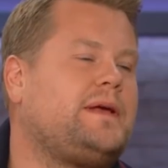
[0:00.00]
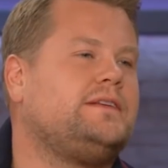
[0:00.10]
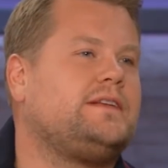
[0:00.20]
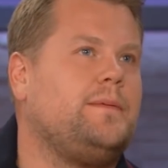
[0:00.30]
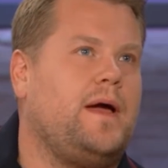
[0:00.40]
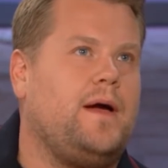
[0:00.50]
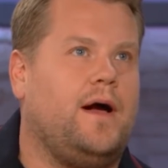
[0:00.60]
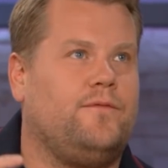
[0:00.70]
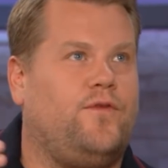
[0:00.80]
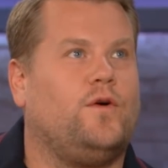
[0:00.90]
because, uh,
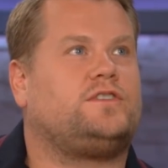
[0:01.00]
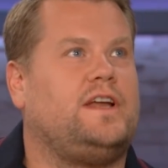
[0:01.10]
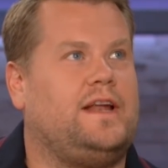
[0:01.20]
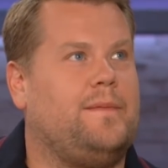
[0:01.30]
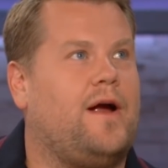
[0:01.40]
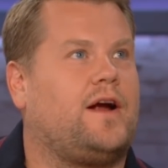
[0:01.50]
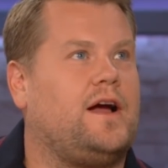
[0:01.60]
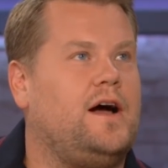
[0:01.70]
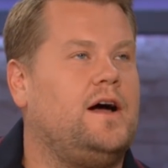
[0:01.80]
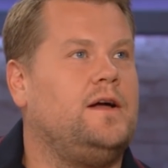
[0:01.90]
unfortunately, in
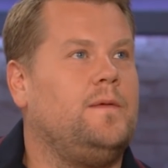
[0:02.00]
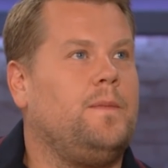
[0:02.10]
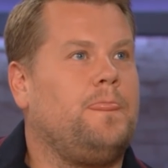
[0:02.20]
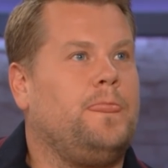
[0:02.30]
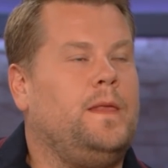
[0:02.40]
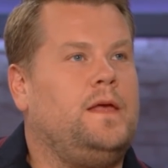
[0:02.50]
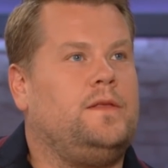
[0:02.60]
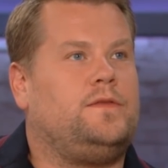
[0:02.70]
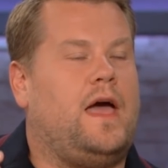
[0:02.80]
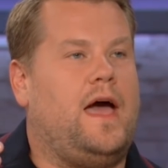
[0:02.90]
America,
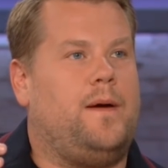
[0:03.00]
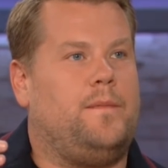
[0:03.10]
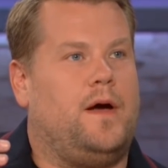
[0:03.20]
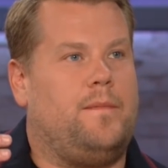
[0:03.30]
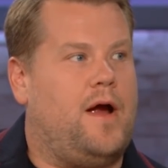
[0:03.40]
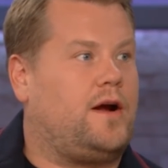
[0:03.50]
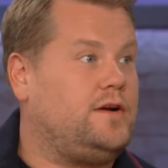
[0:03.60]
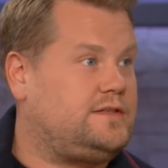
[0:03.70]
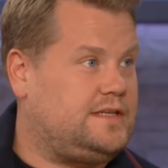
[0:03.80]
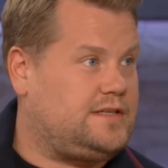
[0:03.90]
um,
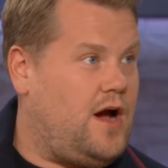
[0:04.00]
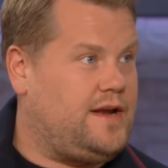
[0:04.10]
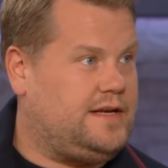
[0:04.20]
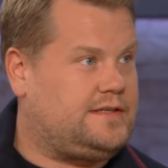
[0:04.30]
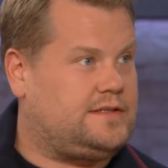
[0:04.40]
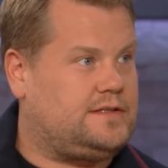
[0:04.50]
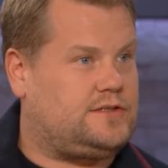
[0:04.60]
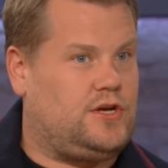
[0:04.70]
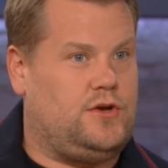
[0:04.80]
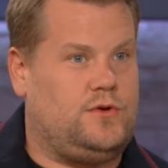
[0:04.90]
America has decided
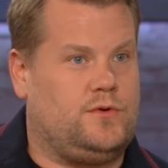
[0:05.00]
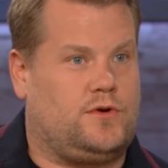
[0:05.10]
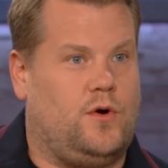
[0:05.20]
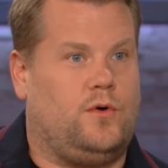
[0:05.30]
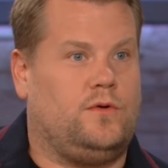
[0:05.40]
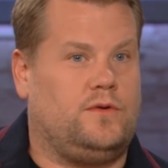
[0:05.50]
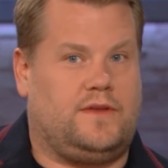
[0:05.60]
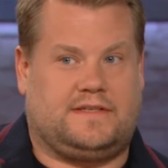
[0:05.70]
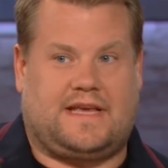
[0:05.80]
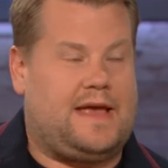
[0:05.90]
to call
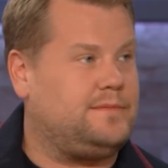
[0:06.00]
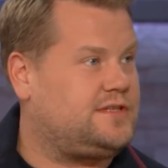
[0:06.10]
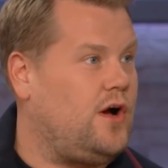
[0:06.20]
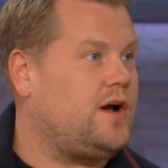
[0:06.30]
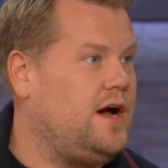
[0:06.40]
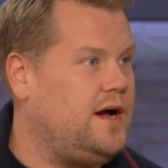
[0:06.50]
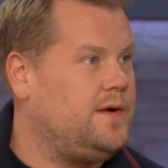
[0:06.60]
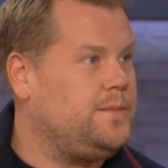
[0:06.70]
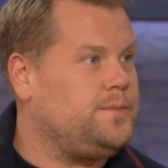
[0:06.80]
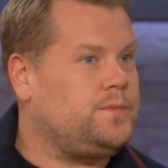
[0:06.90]
this game soccer
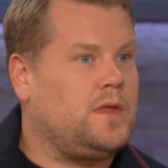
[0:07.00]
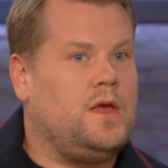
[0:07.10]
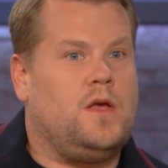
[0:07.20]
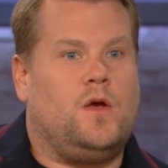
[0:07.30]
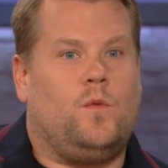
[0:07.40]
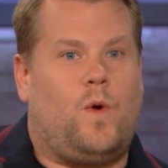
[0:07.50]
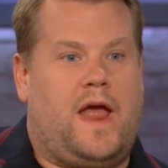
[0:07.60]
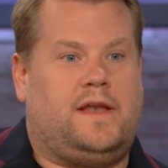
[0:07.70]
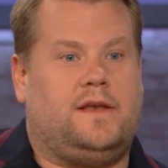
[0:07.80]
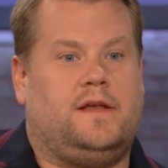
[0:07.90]

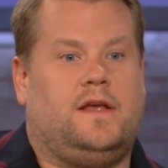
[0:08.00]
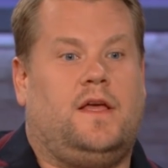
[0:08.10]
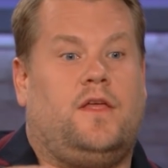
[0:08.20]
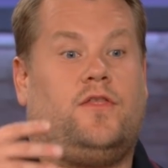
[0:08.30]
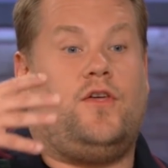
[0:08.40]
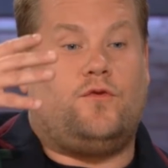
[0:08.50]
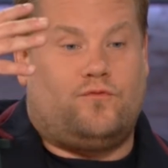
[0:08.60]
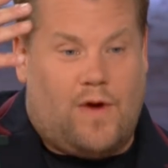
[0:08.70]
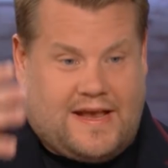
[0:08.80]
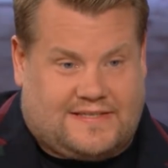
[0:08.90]
when... the
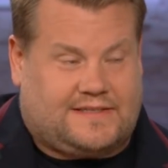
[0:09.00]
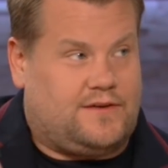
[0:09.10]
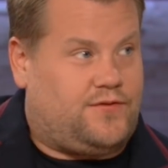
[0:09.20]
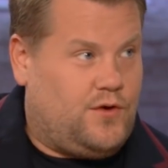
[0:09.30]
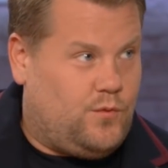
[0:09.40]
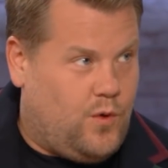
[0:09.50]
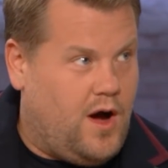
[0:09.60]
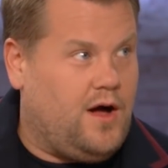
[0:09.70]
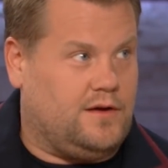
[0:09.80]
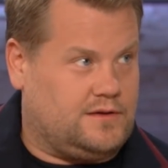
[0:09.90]
rest of the
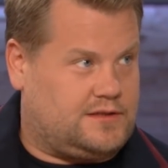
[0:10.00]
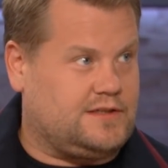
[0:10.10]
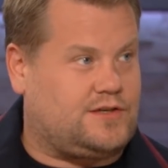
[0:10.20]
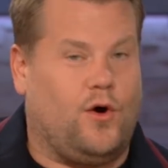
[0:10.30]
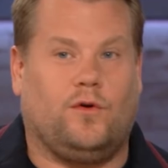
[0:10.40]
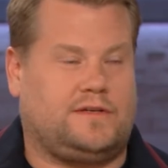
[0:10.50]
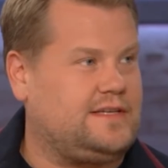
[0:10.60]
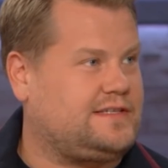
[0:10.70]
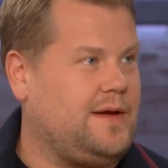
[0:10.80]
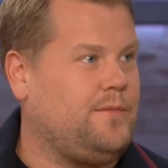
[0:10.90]
world has called
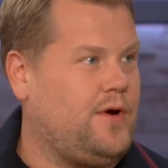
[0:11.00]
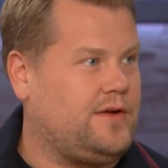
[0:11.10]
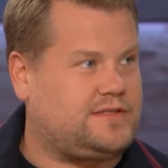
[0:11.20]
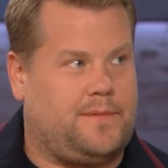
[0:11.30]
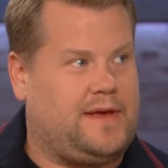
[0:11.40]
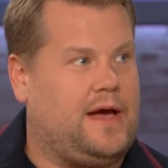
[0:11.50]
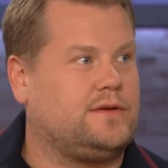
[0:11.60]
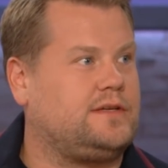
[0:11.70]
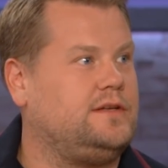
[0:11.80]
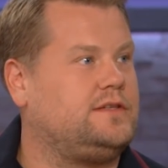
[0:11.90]
it somewhere something
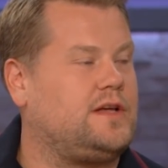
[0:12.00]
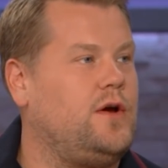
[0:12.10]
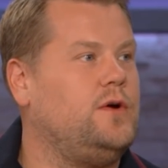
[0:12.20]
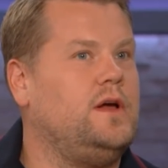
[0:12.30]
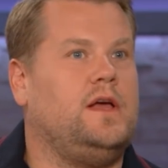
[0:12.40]
else, and so